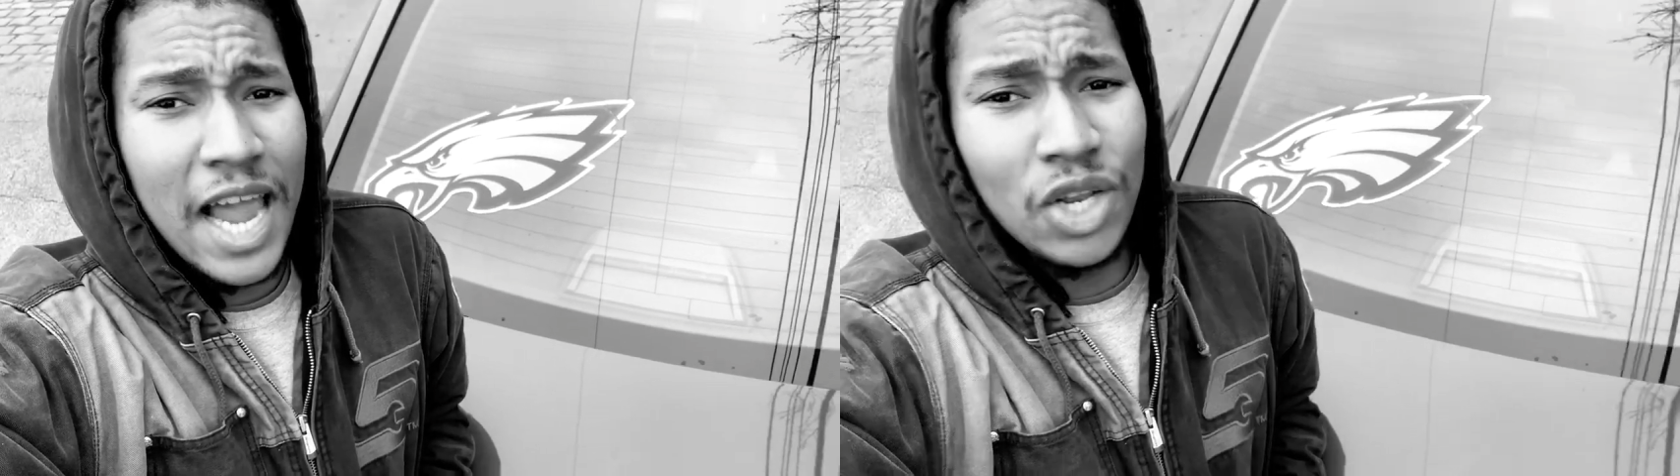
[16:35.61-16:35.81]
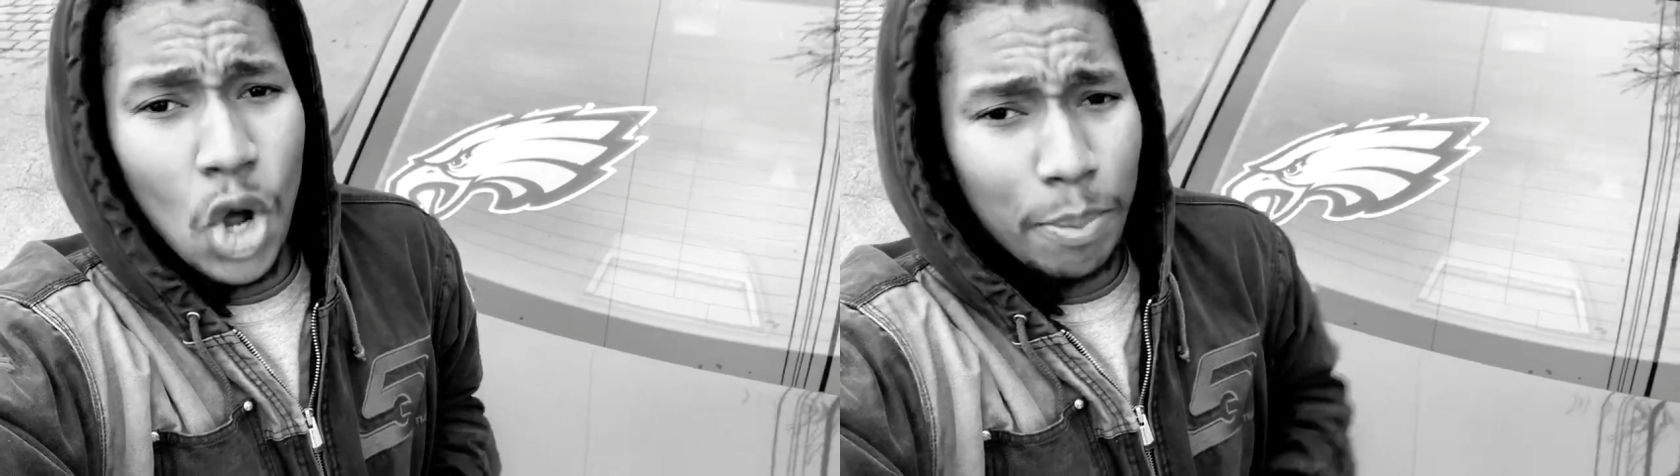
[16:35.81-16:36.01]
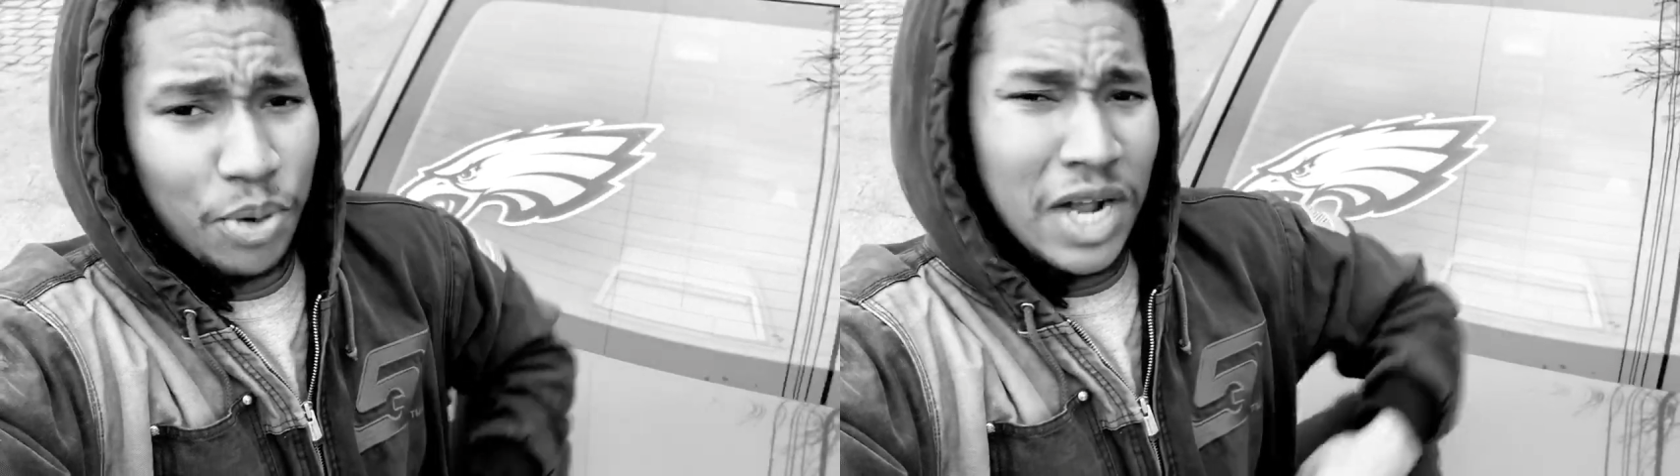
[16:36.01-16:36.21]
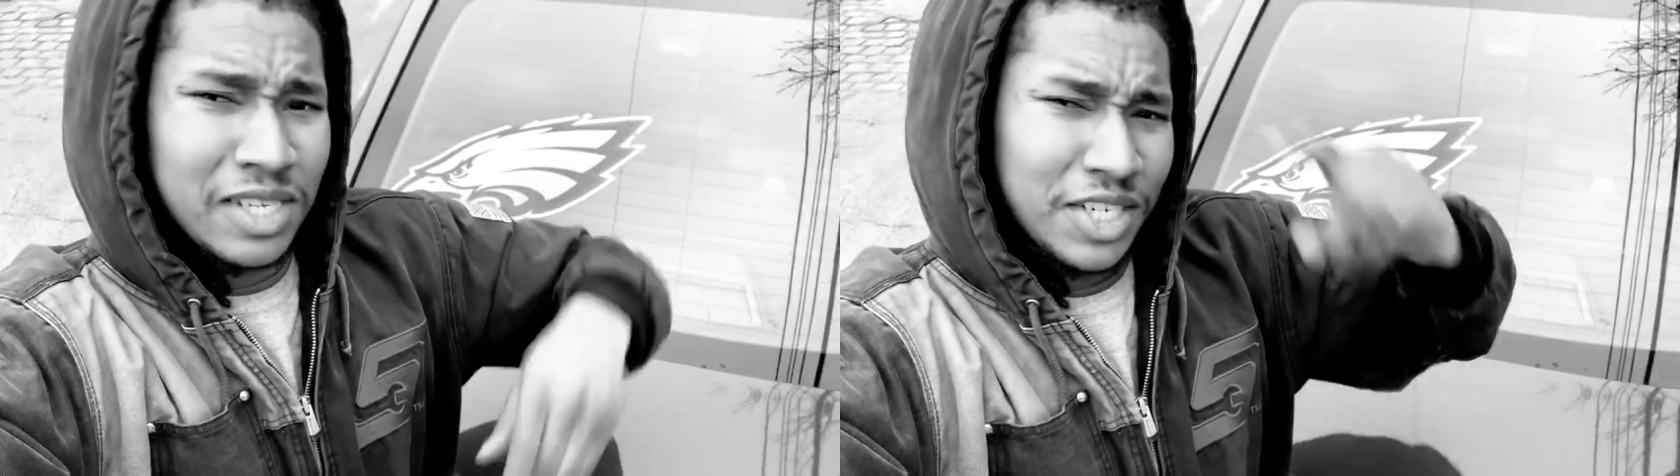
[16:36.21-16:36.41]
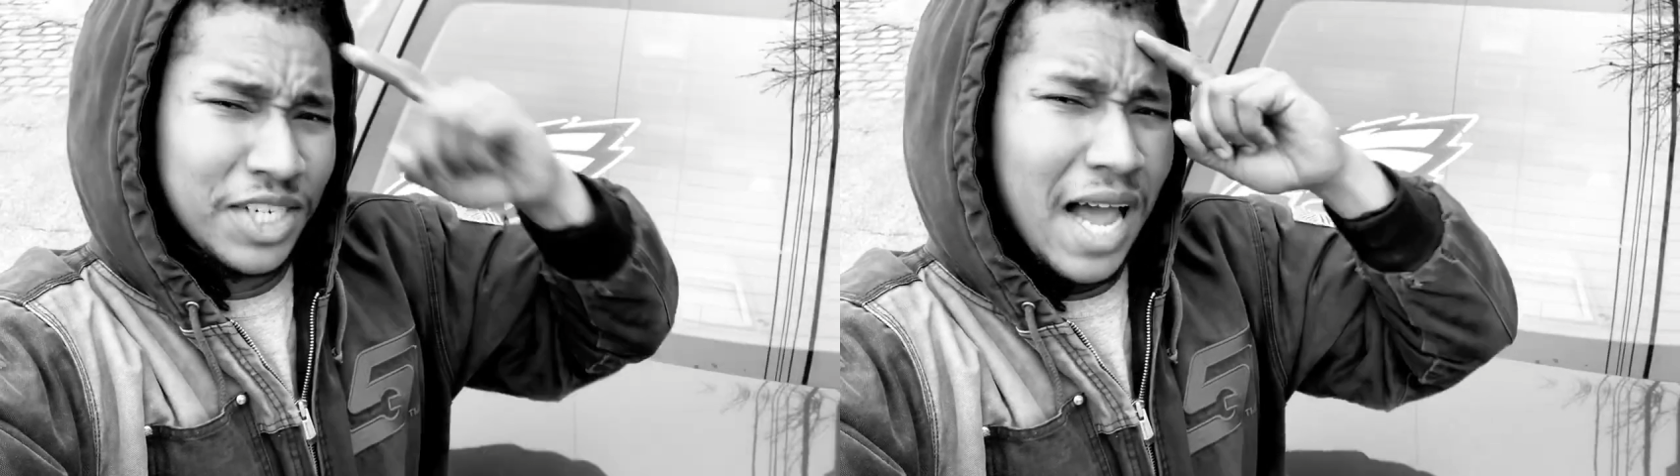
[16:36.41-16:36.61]
Hey, Lord
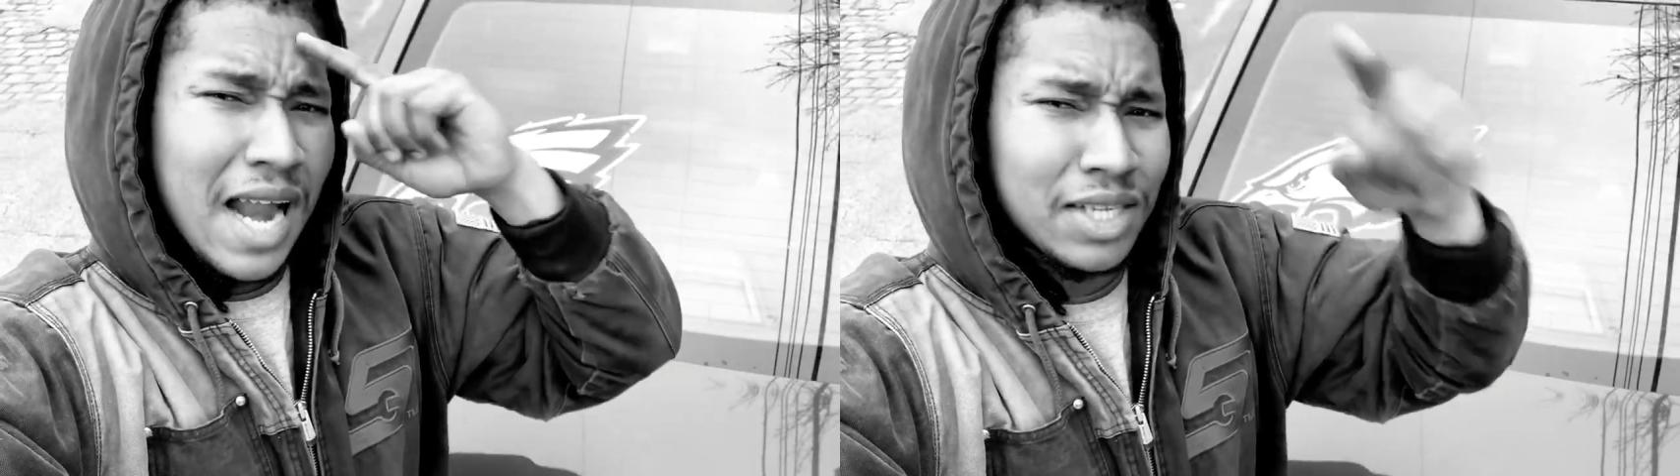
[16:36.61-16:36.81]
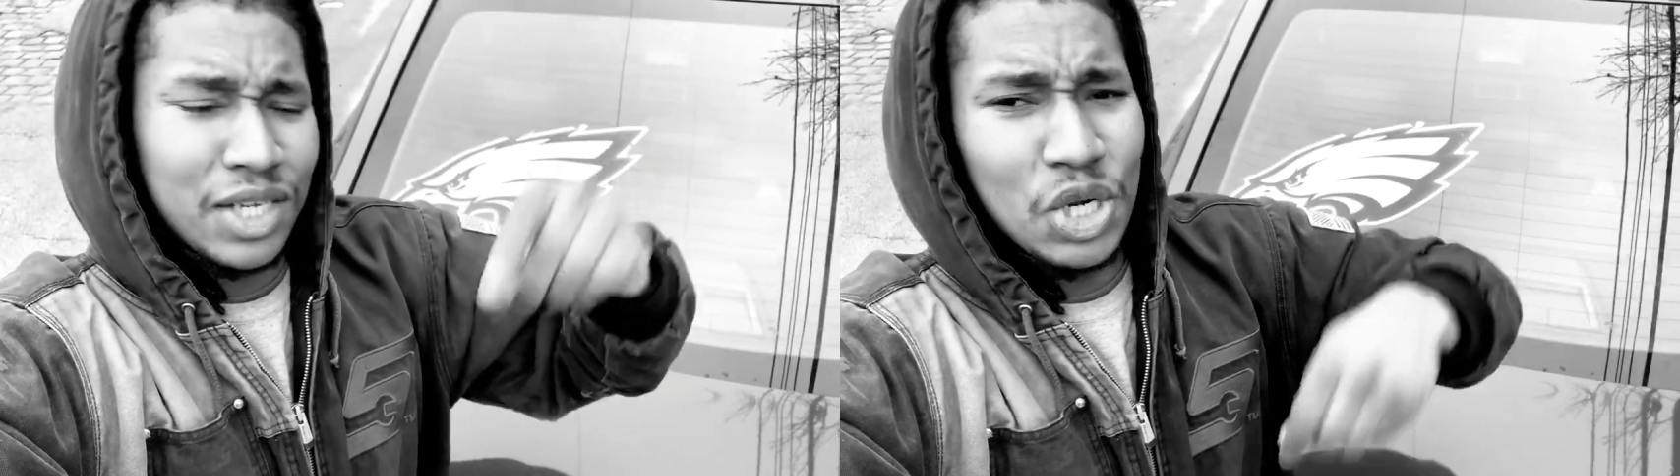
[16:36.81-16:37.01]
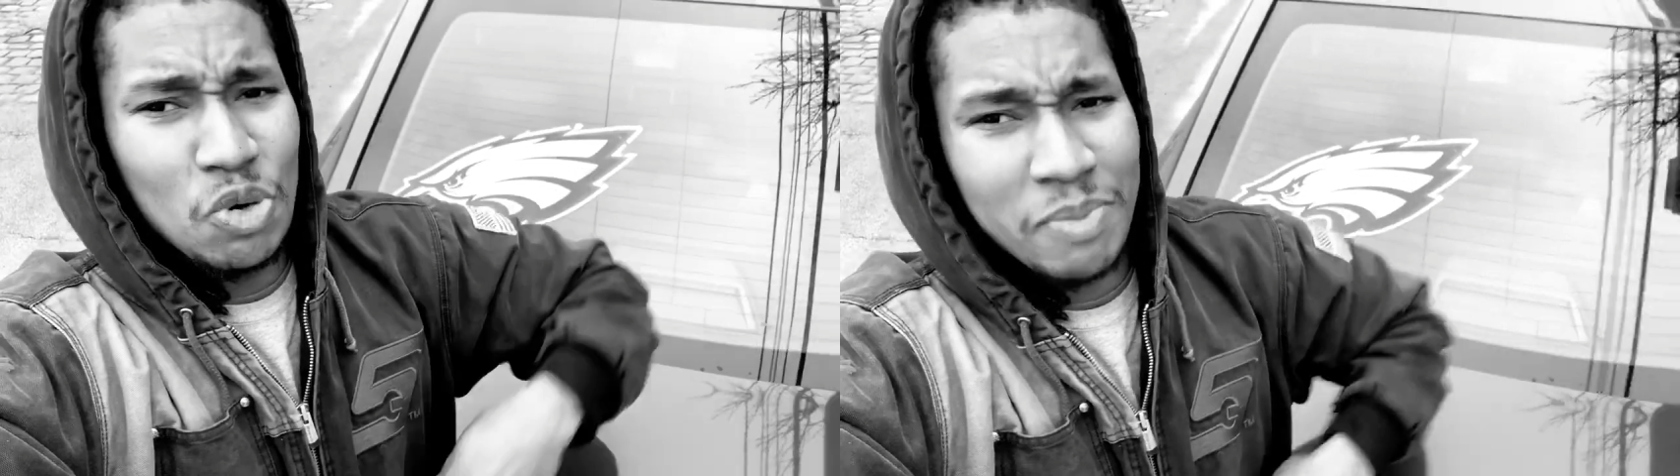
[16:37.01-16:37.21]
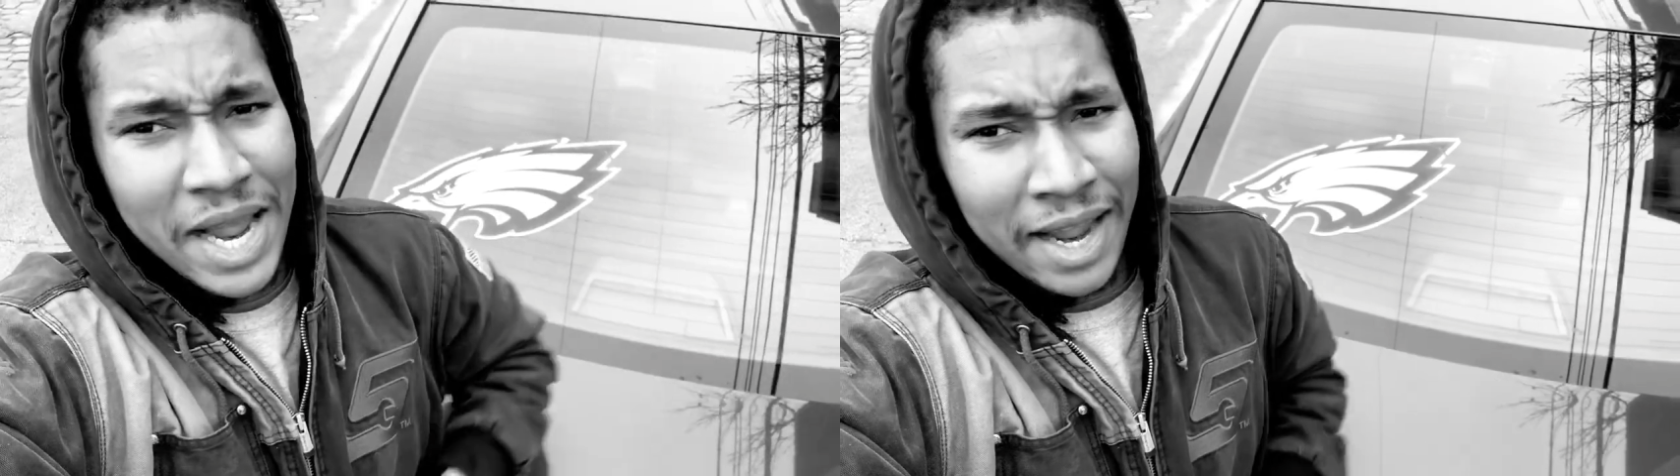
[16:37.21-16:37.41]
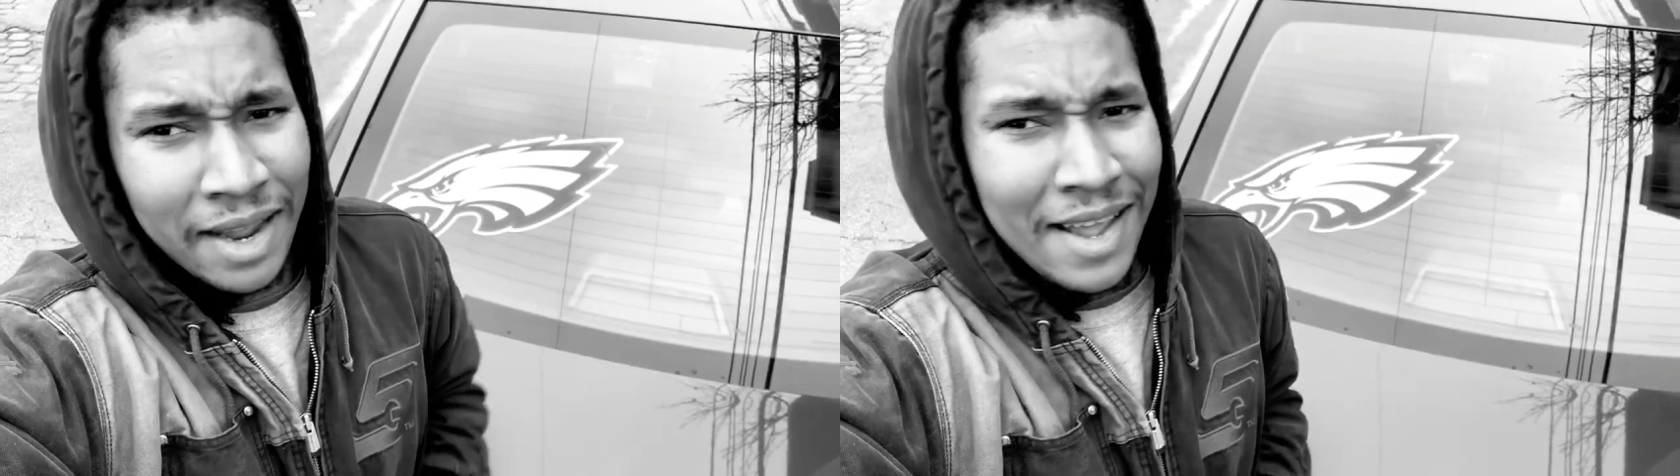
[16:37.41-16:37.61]
Brunson, shout out to you,
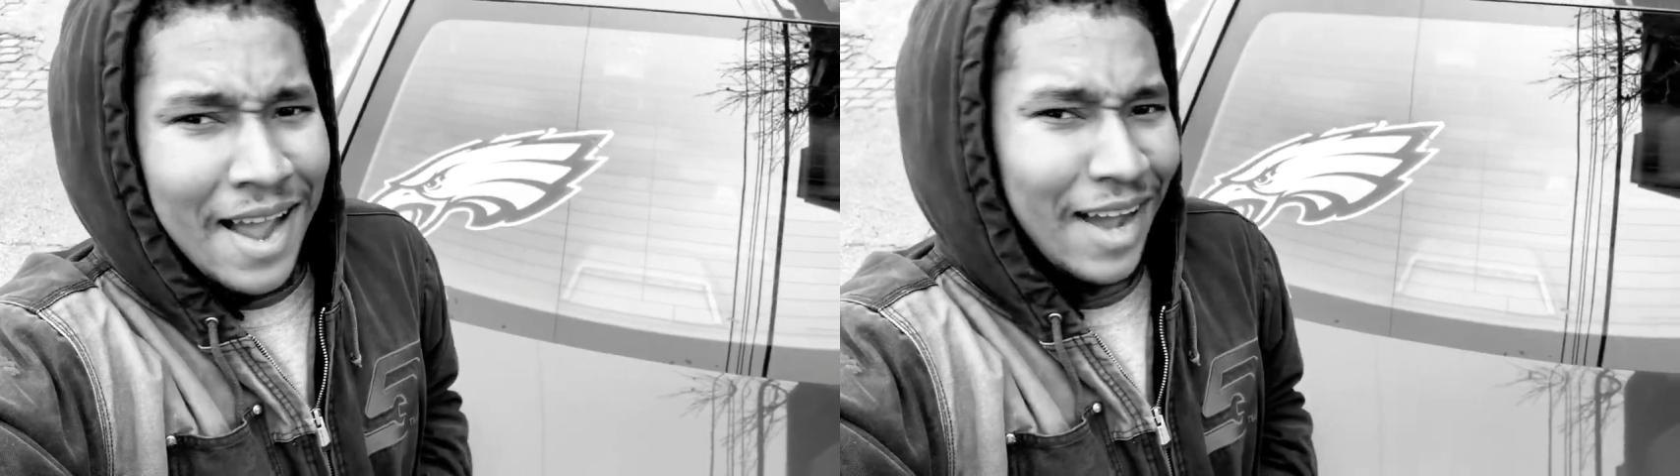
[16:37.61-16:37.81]
man.